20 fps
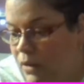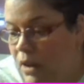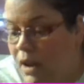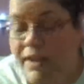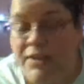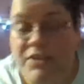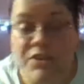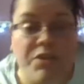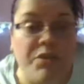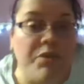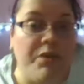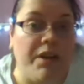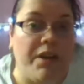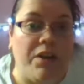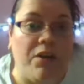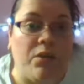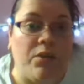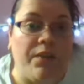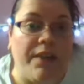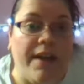I do
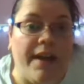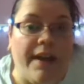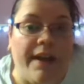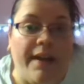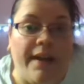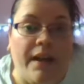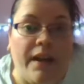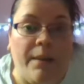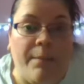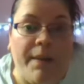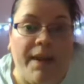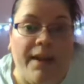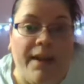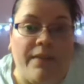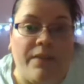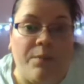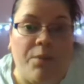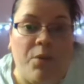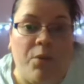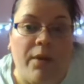know that I'm
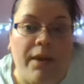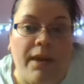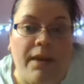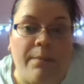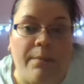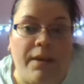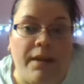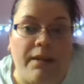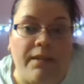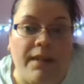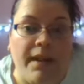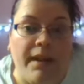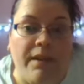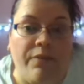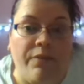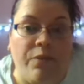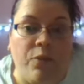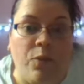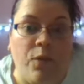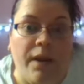at the point in my
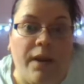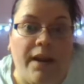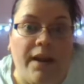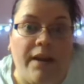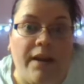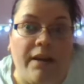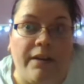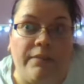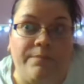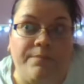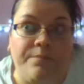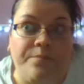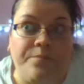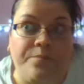life where